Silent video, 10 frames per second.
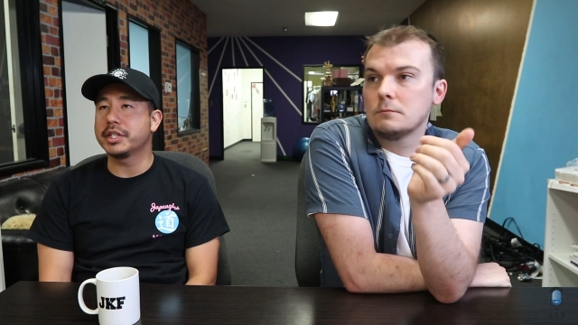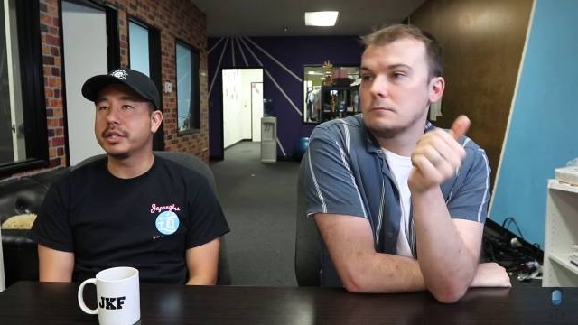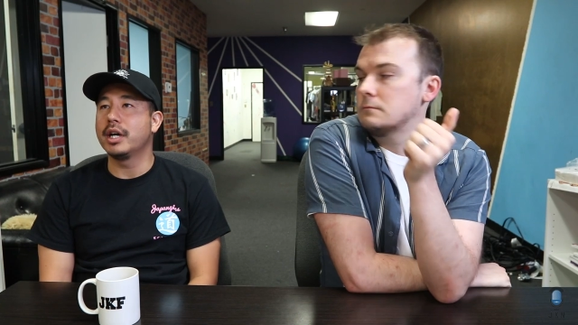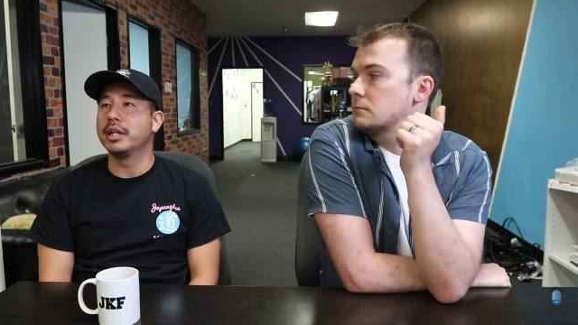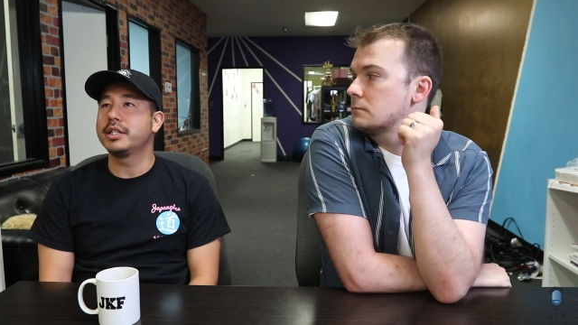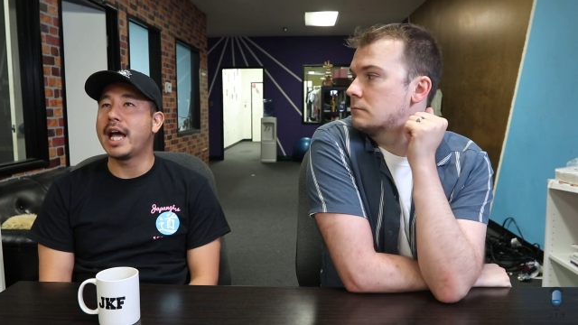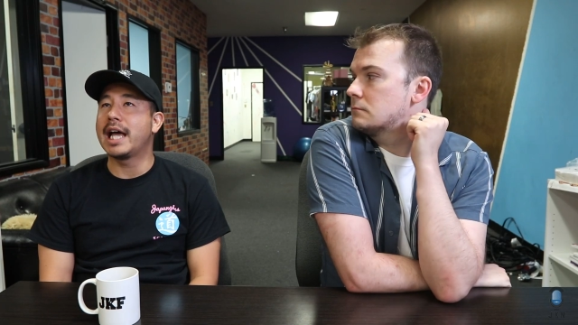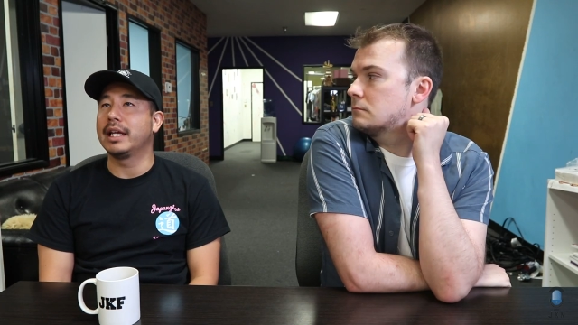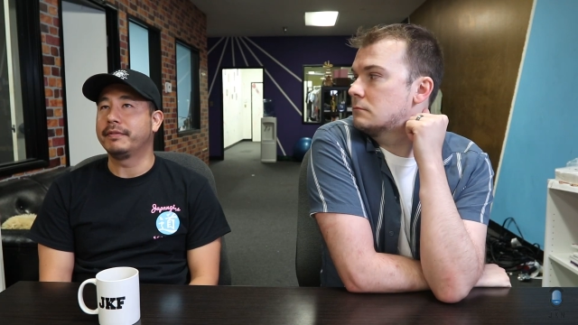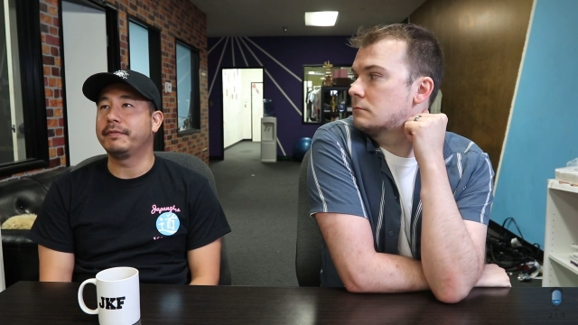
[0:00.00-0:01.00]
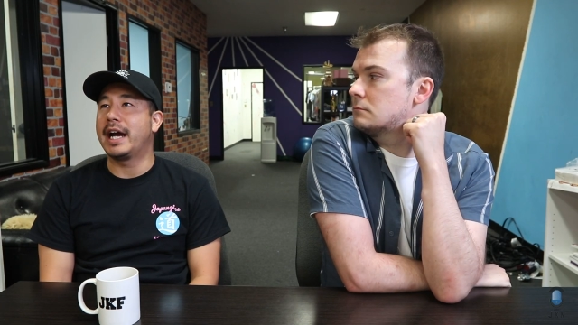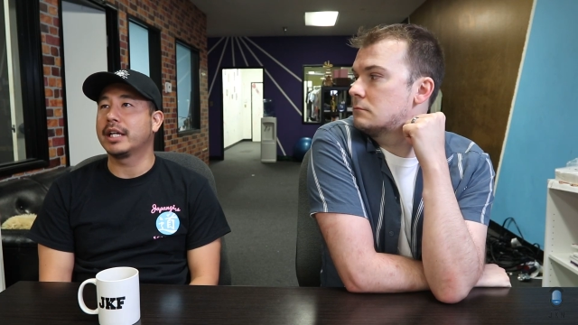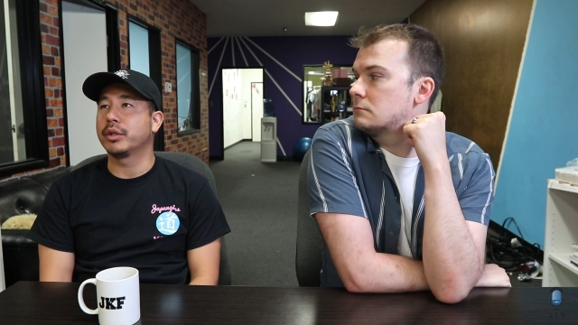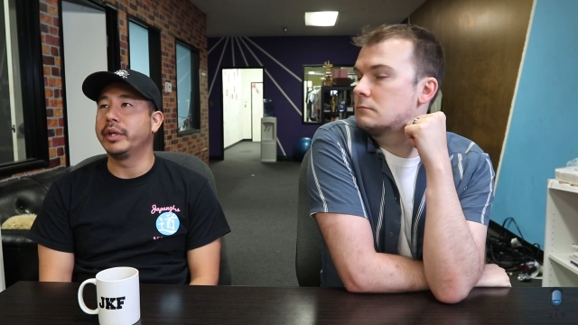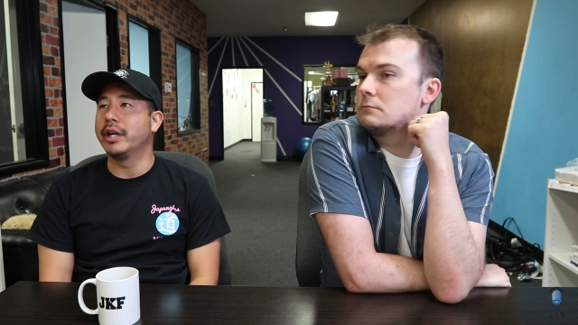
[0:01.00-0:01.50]
Speaker 1: just a talent
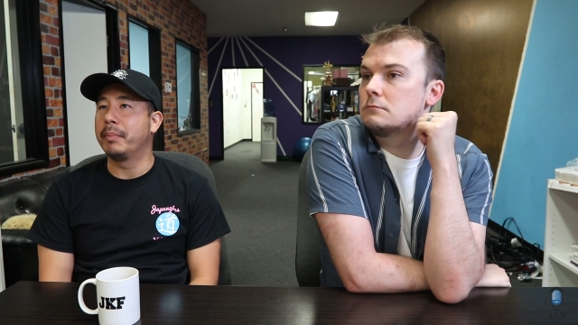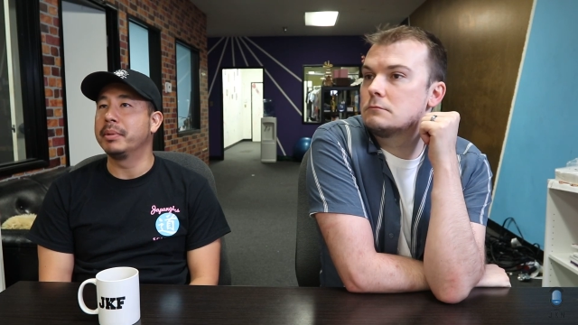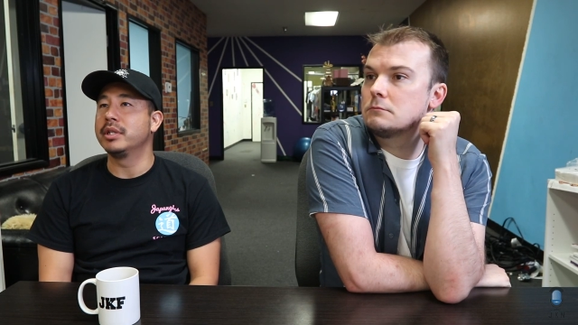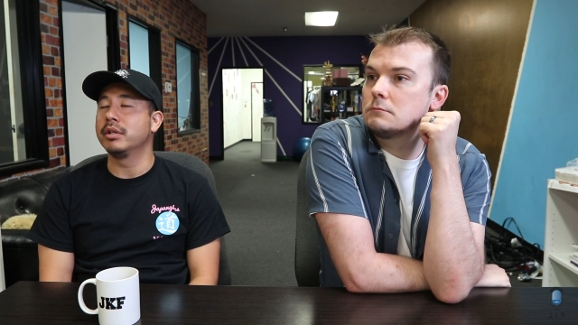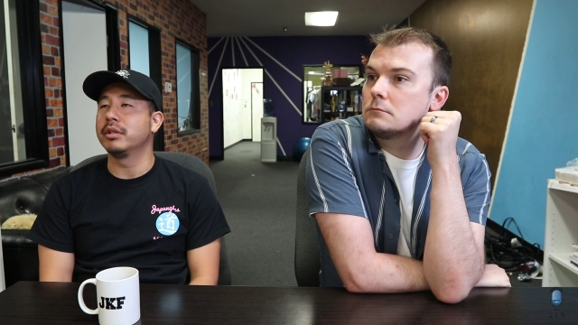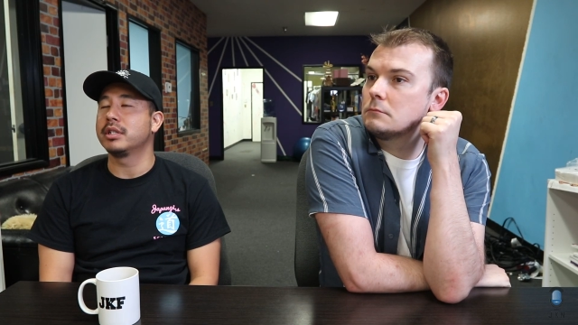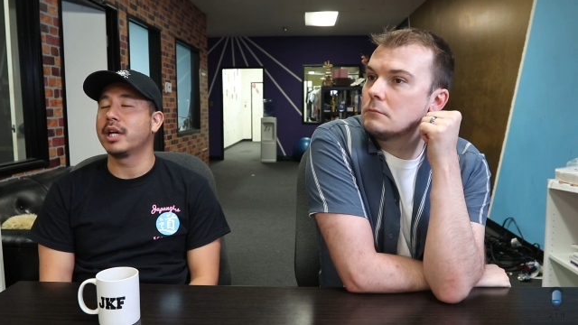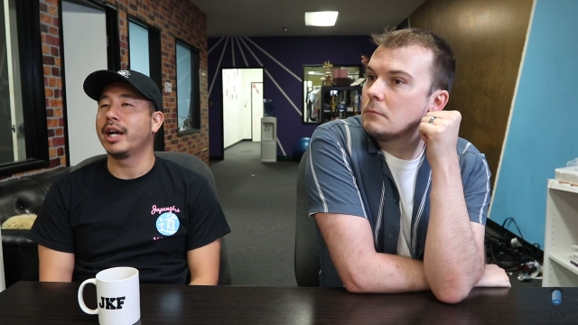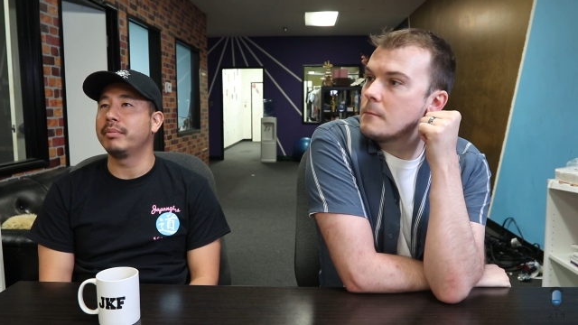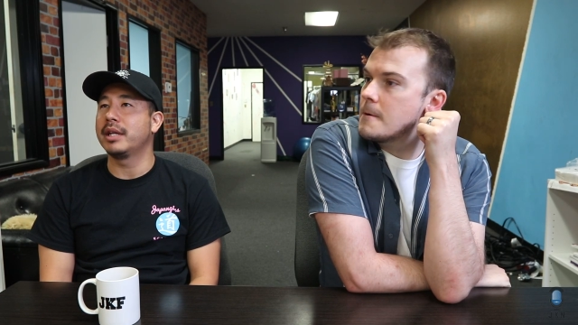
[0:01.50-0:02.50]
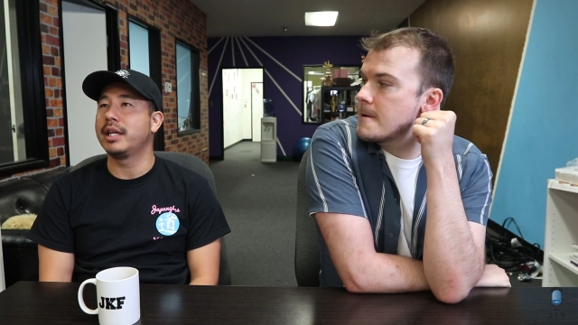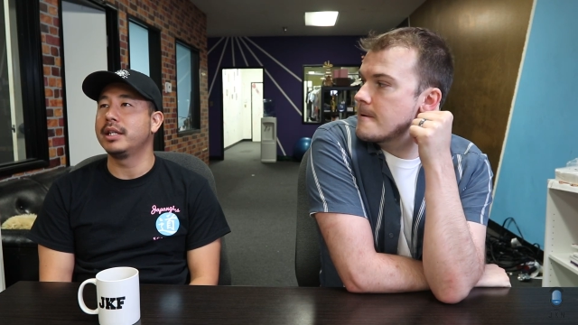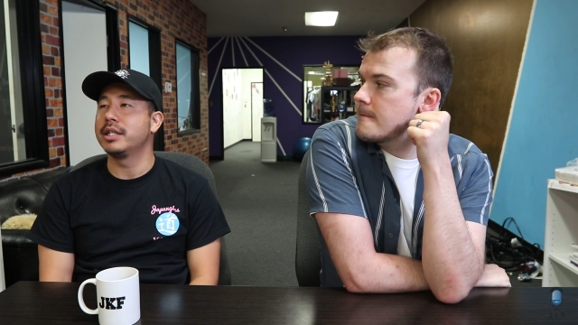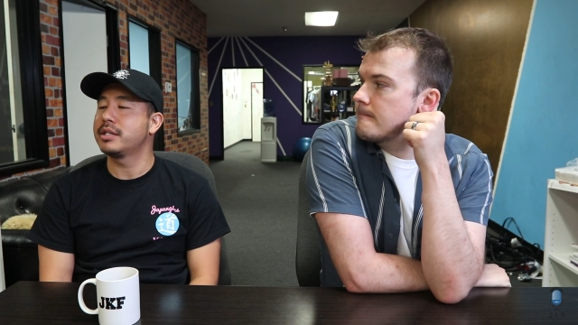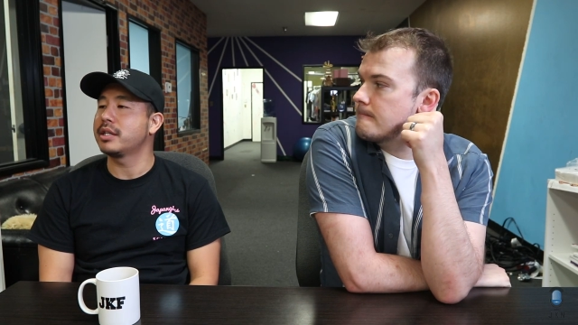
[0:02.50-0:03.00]
factory up until the time that they
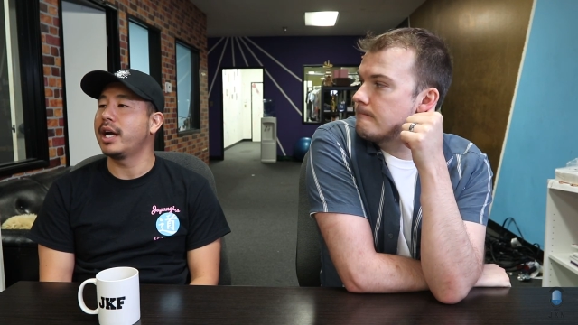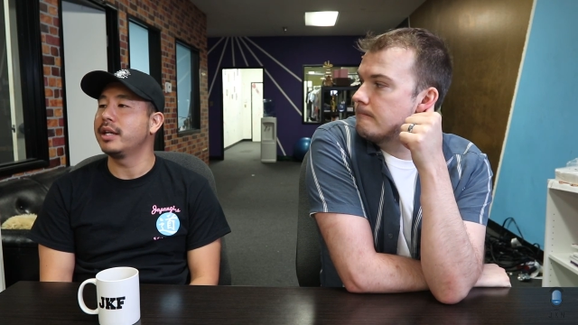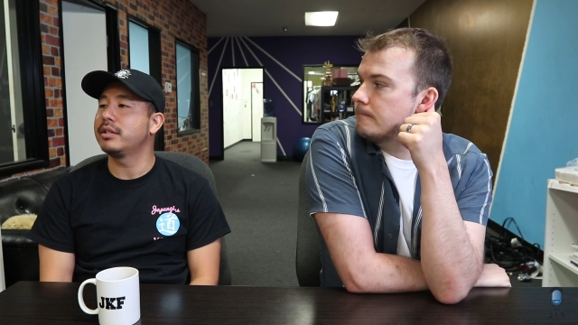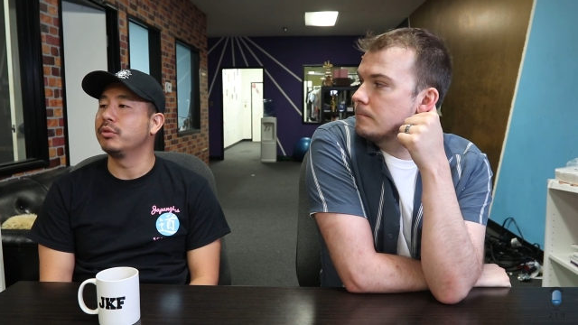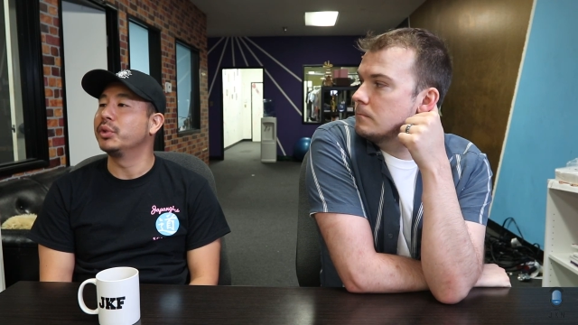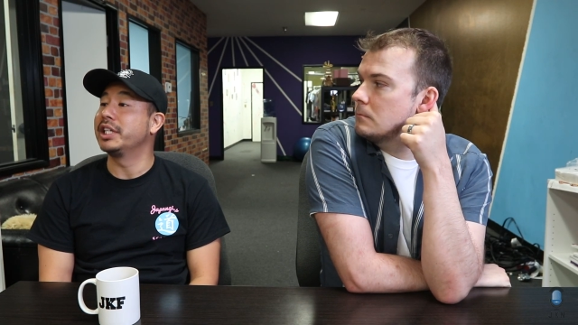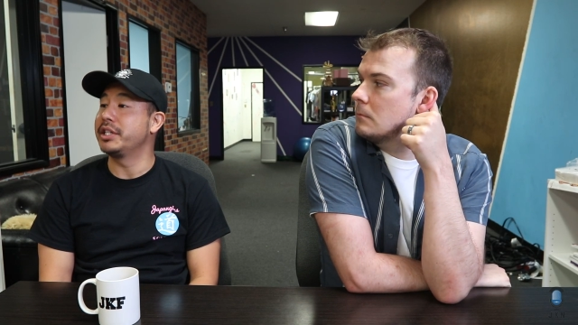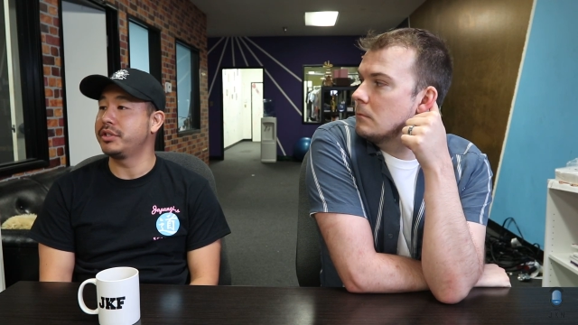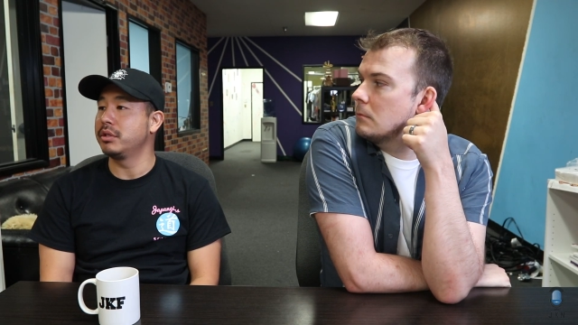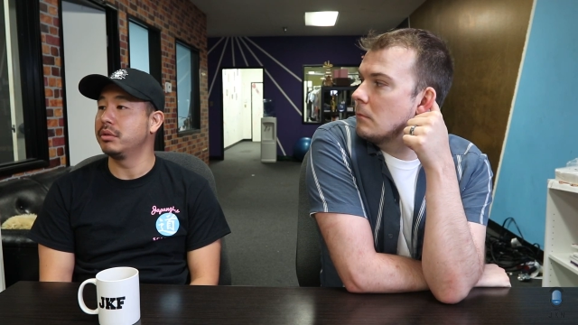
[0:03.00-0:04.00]
decide to release